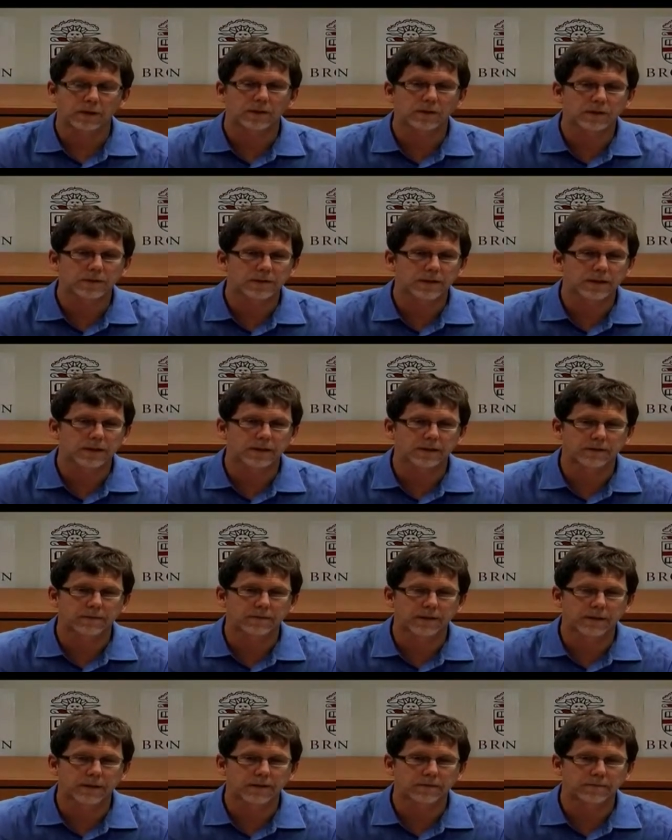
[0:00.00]
looks like a
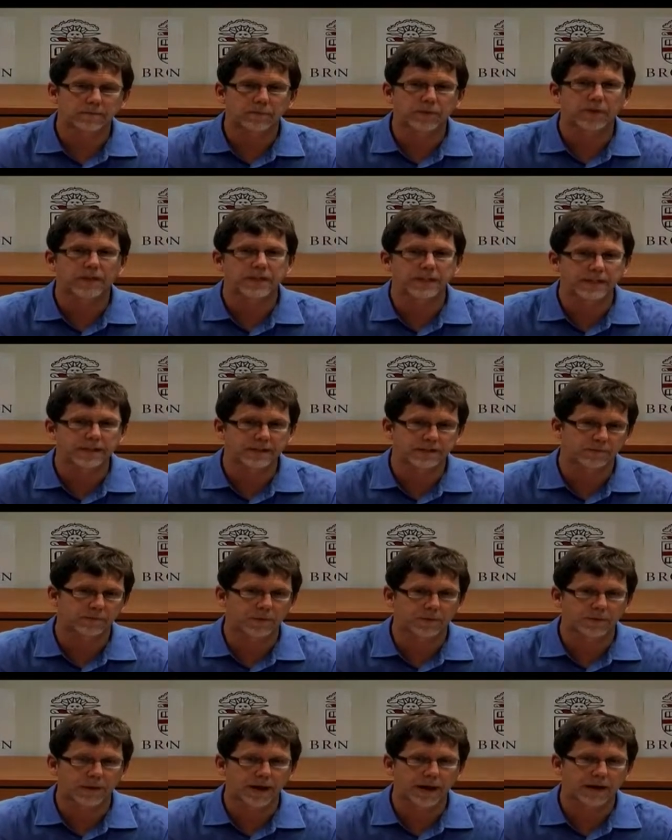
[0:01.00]
really
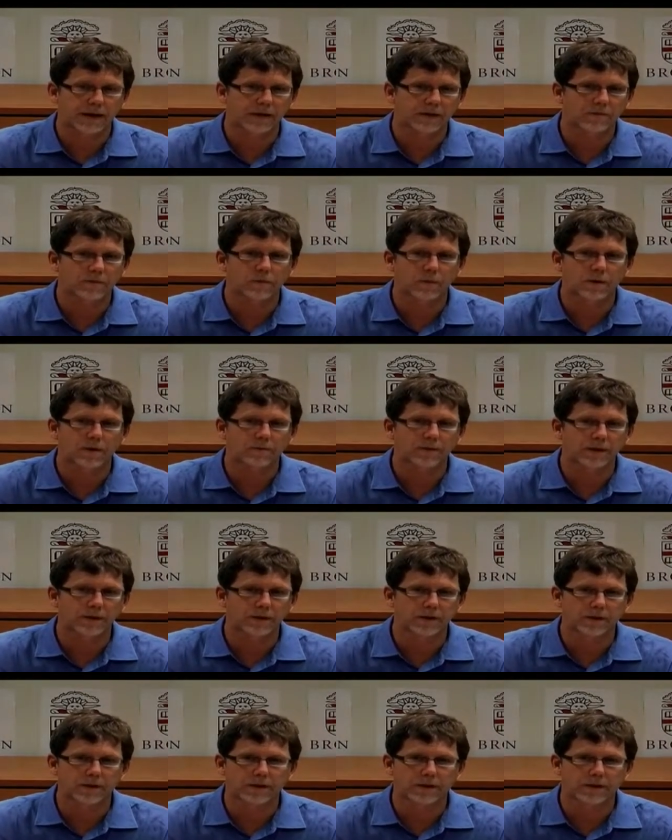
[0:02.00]
predictable pattern of warming